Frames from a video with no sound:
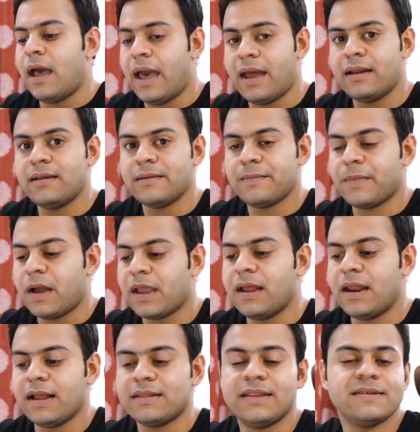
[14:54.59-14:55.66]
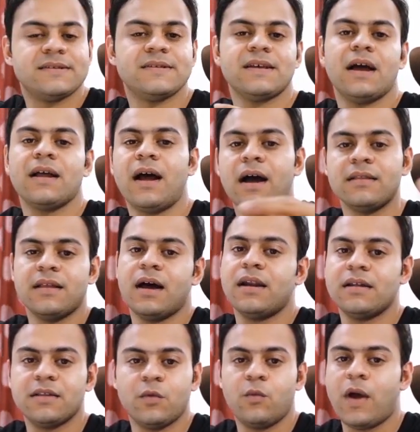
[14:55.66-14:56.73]
And again, like, this is
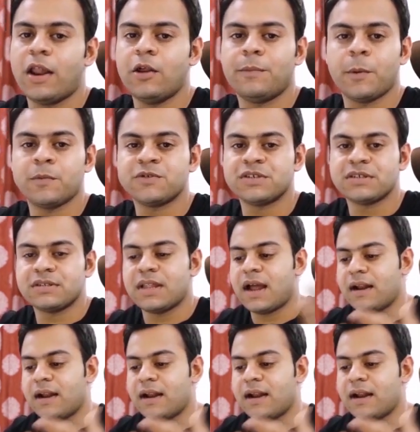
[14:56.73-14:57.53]
another value proposition,